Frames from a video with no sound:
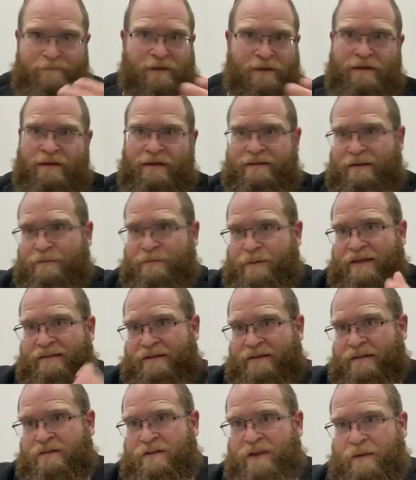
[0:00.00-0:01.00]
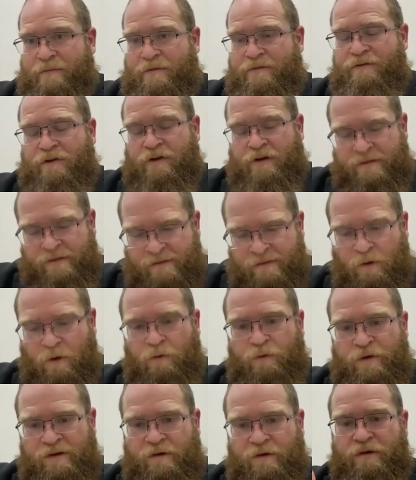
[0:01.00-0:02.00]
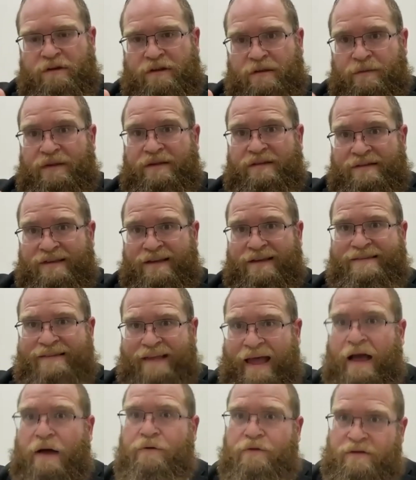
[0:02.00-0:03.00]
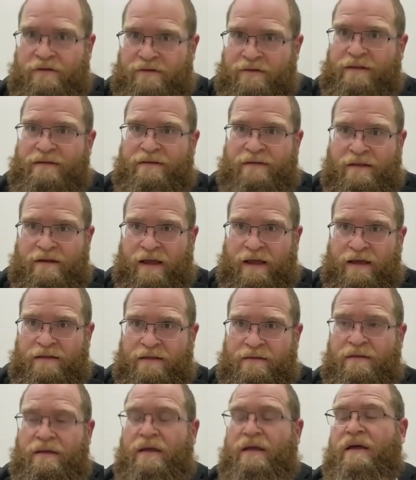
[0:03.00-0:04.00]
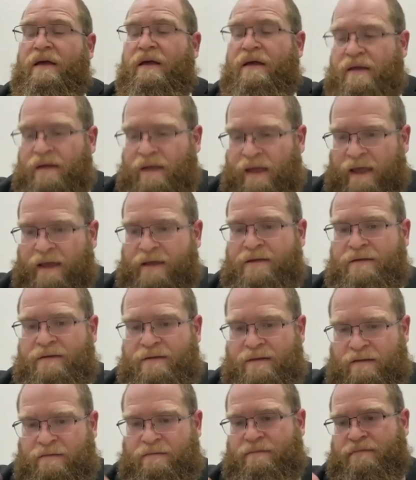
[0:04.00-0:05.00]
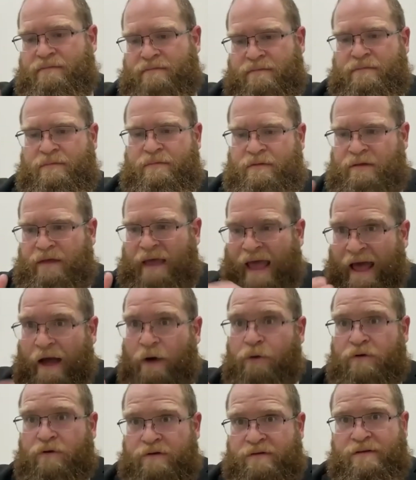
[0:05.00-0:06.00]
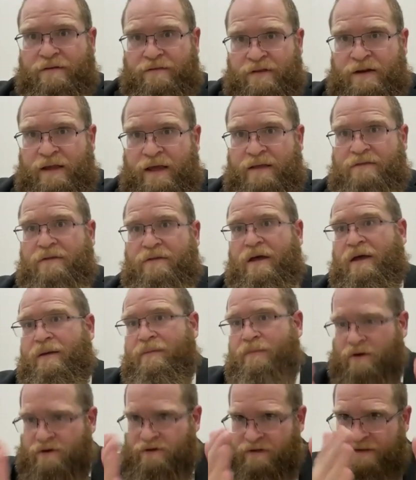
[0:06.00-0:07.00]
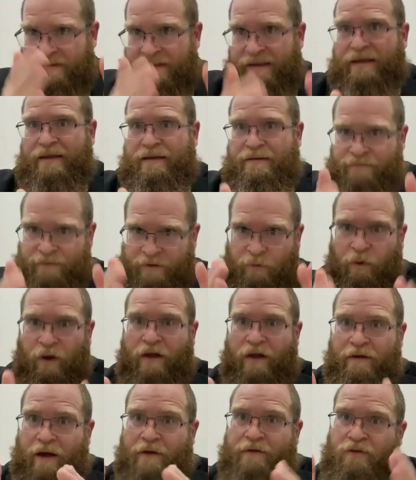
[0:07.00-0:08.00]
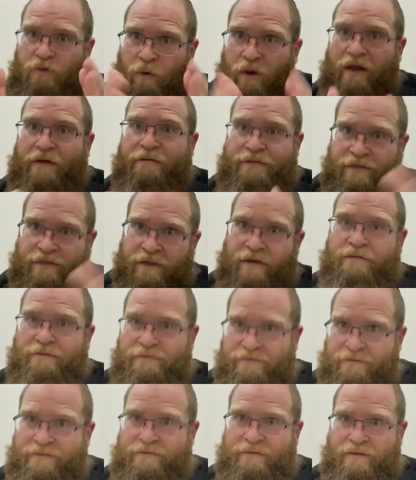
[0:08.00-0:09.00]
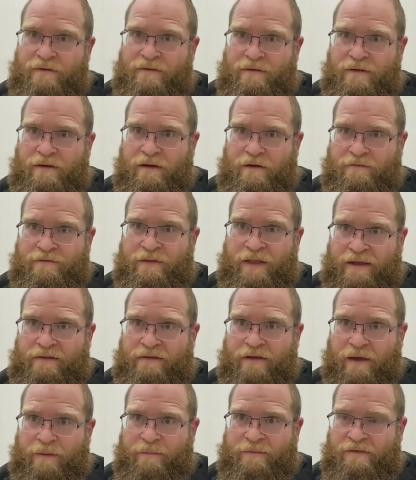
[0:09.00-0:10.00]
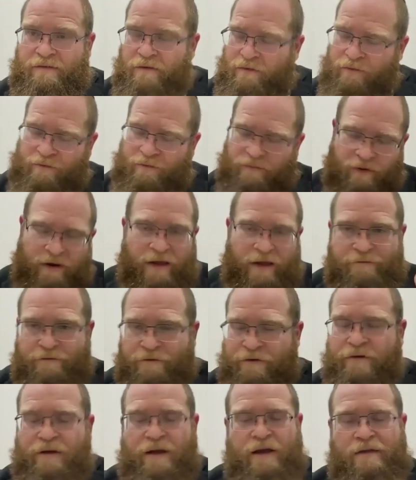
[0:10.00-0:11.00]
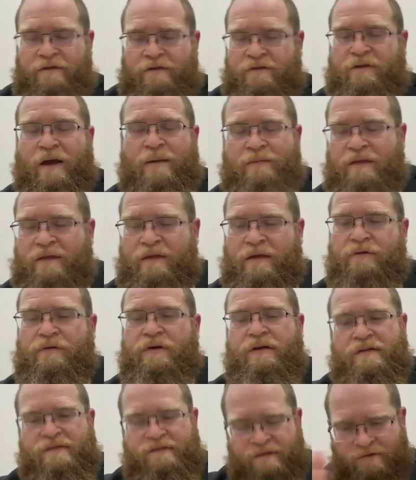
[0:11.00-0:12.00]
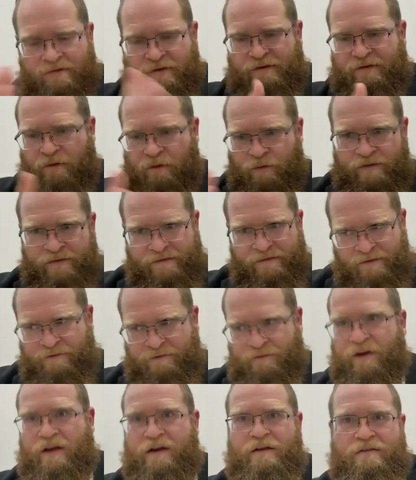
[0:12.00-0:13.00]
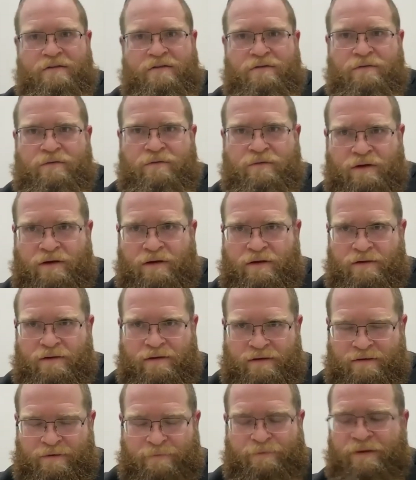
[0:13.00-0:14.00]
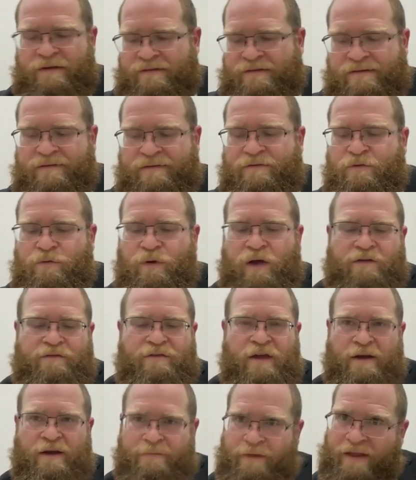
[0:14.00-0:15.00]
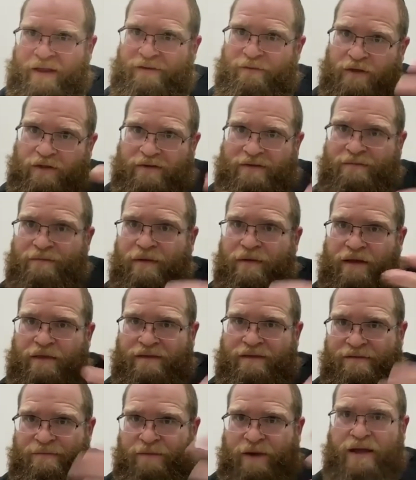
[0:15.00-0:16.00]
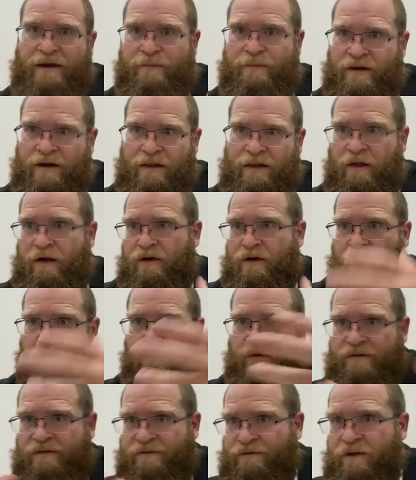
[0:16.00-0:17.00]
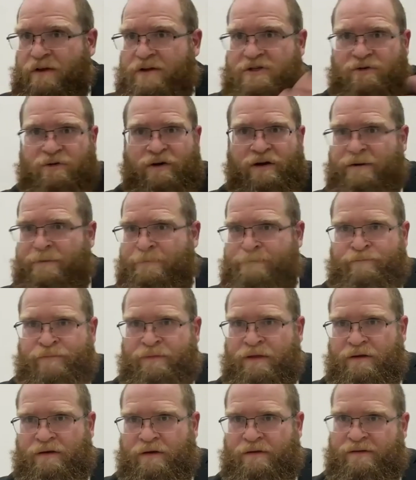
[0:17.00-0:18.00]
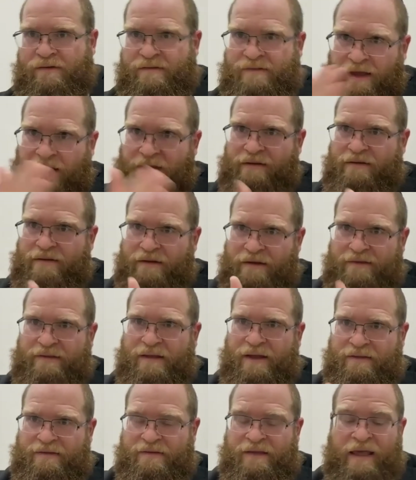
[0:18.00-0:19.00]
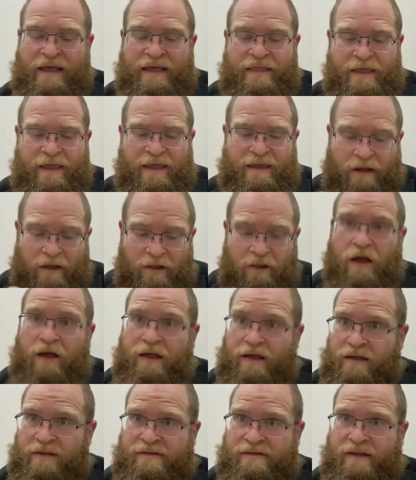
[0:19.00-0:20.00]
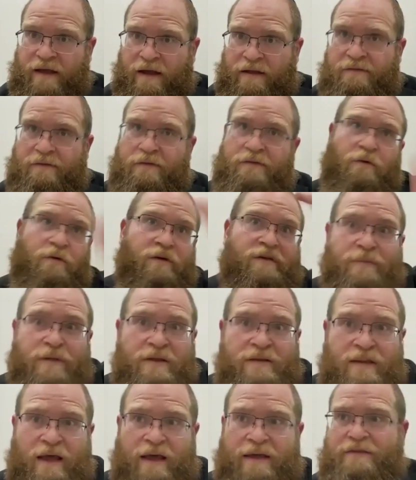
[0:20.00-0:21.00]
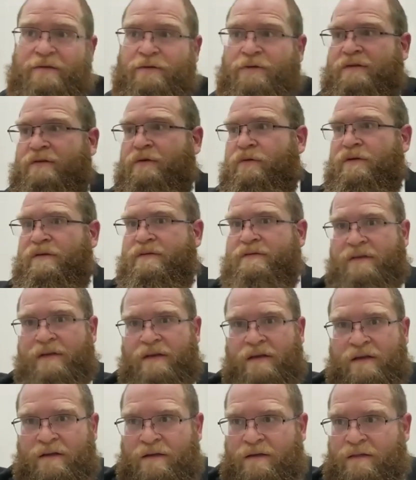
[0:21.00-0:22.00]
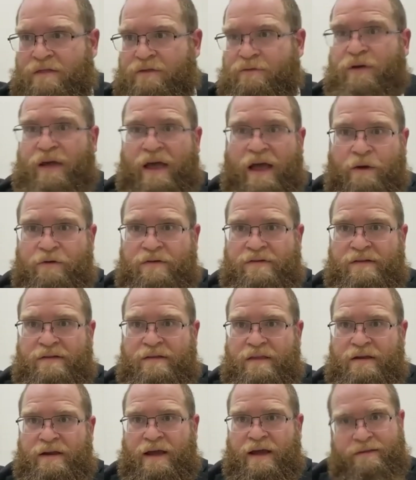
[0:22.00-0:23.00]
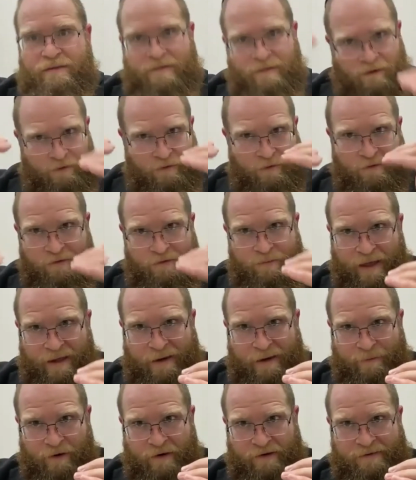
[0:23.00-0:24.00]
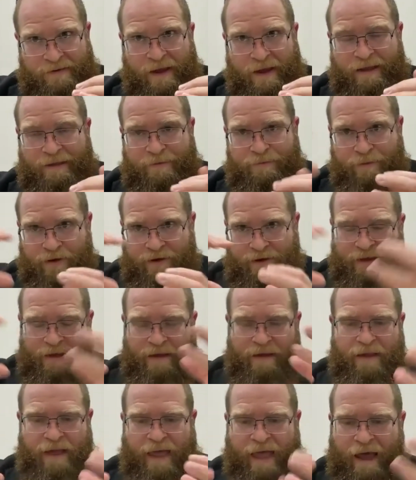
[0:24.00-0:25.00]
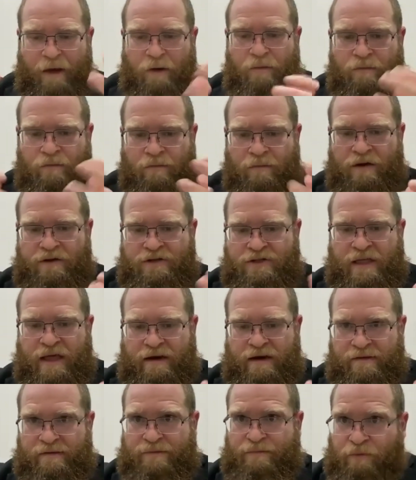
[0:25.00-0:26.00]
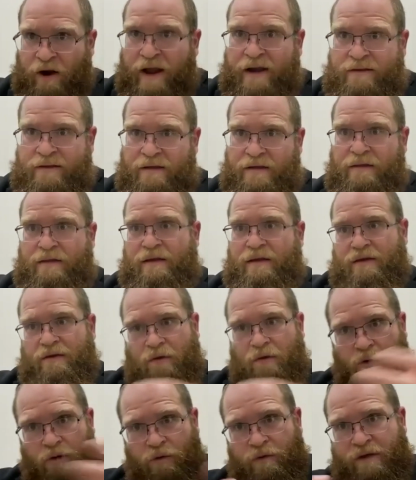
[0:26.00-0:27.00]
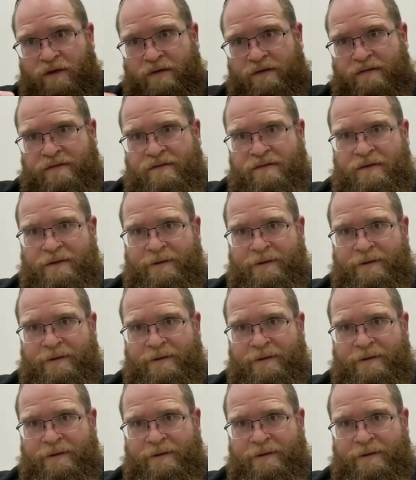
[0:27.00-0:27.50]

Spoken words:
It depends on the time of year, because it's always going to be 6 hours into the night. And the hours of the nighttime are just a twelfth of nighttime. So whenever time of the year is, it's just always divided into pieces of 12. That's why the zmanim in halacha always fluctuate, because it's not in halacha it's set, so it's always midnight or it's always 3 hours into the night. Those zmanim are set, but how much that is practically always